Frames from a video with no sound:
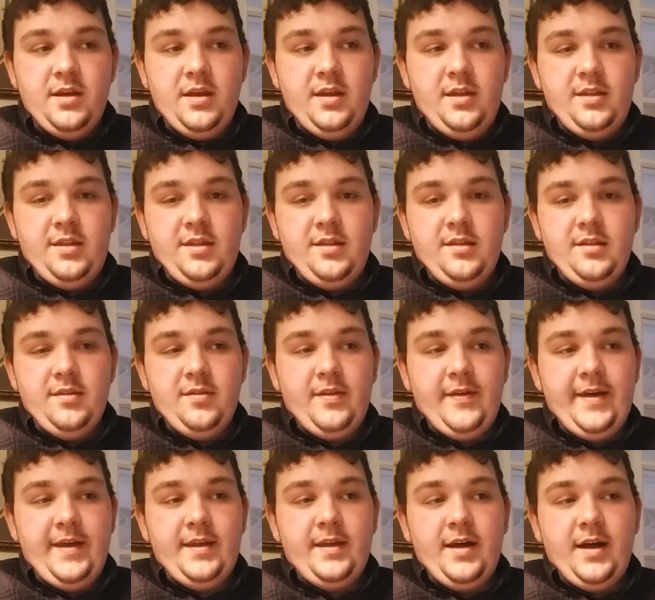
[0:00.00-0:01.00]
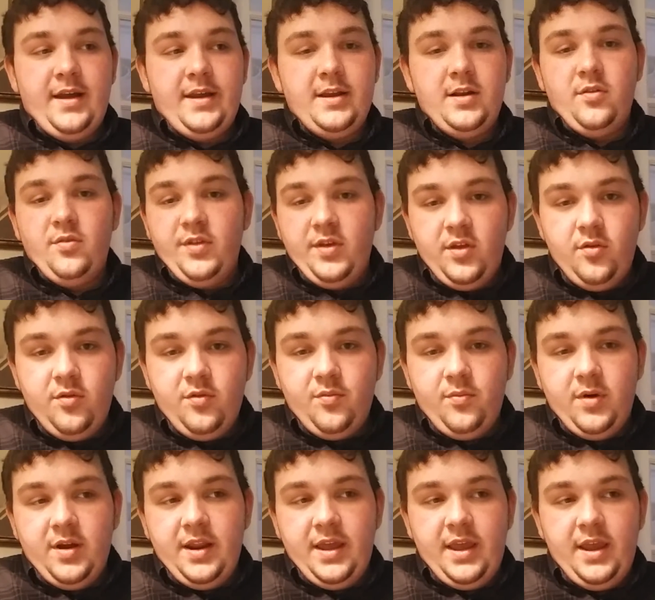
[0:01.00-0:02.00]
It's like I can only use
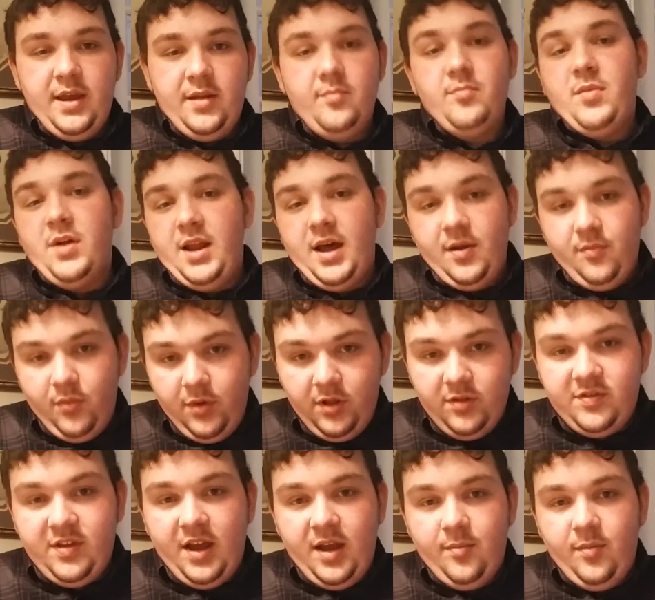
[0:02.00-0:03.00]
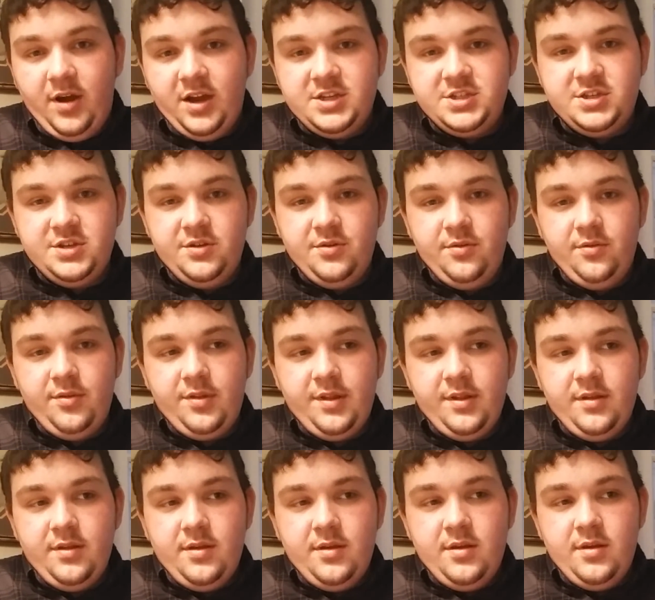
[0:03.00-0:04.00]
one hand, but I will tie my shoes.